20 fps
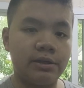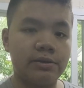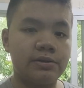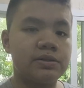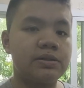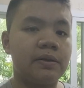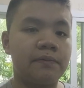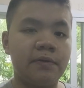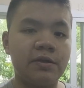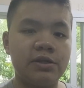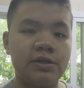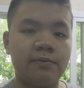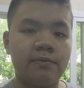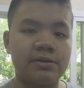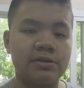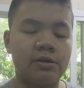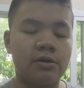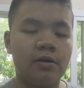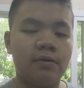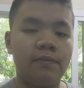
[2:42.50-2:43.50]
use DaVinci
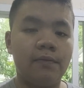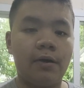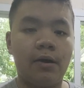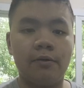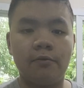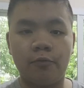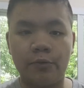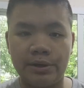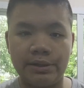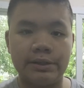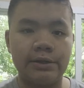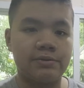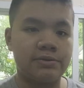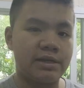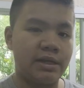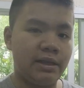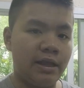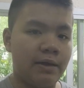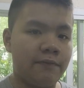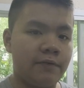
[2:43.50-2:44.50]
Resolve on
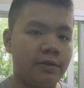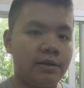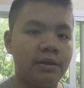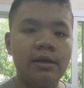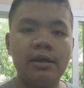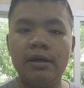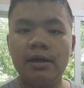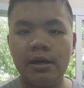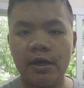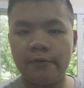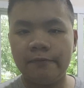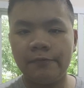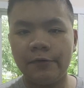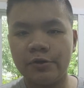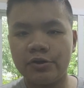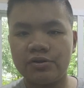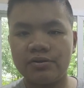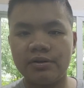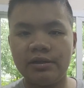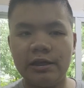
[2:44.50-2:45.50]
Windows 11.
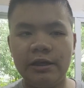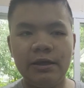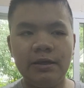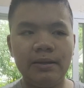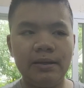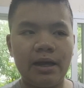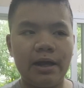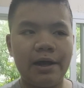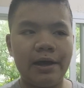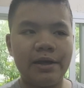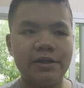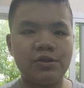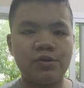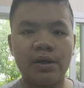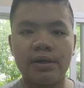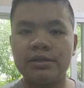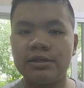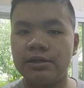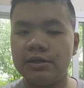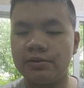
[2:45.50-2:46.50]
Unfortunately, I
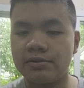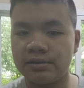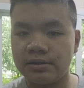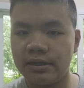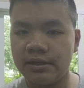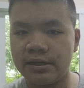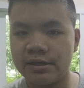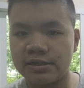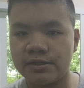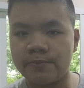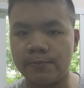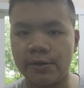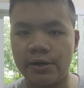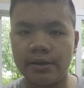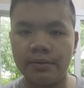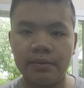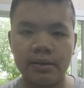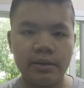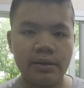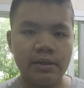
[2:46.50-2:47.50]
tried to use Linux,
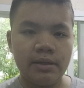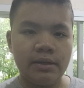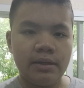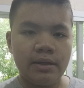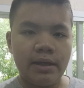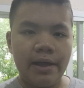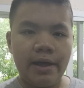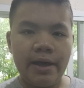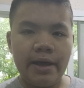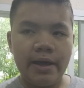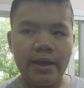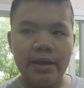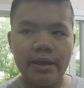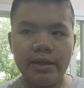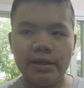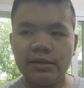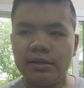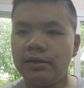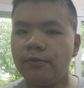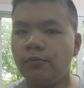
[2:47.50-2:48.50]
but
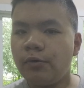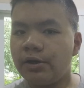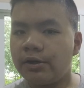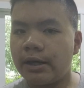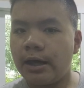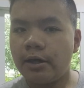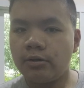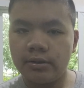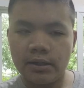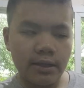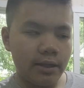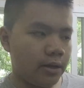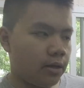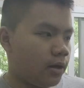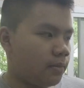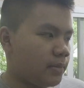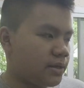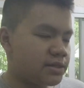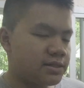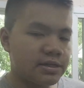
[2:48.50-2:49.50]
it didn't work out
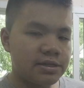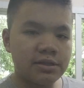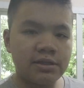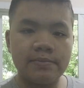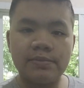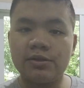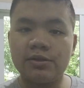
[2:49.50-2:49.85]
on my system,